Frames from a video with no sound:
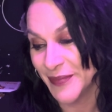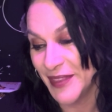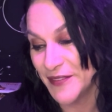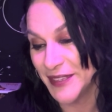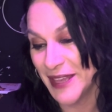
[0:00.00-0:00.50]

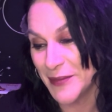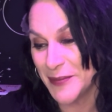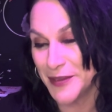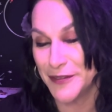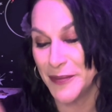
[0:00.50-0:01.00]
Love and light, my
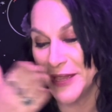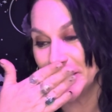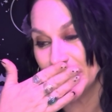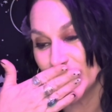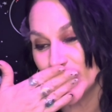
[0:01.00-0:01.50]
beautiful
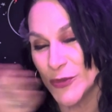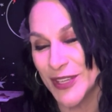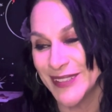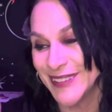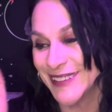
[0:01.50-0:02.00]
babes.
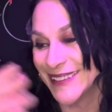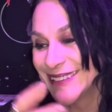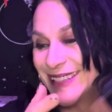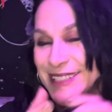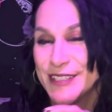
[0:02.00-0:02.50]

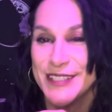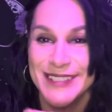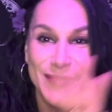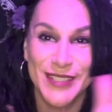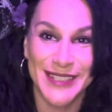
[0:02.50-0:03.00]
Let's
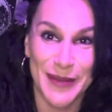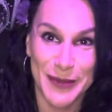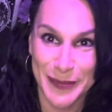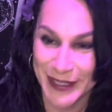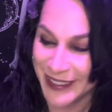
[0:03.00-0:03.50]
just stop the
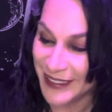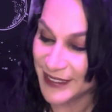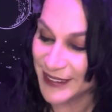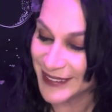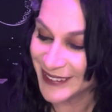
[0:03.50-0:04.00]
bleeding.
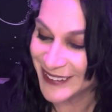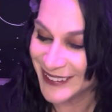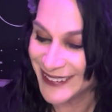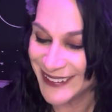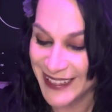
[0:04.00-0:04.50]

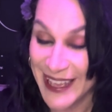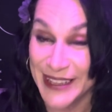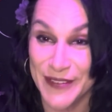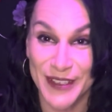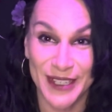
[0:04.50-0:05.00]
I
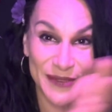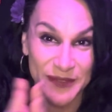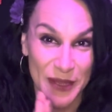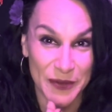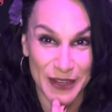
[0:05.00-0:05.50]
love y'all.
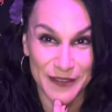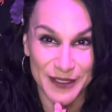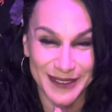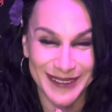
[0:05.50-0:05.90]
I'm grateful.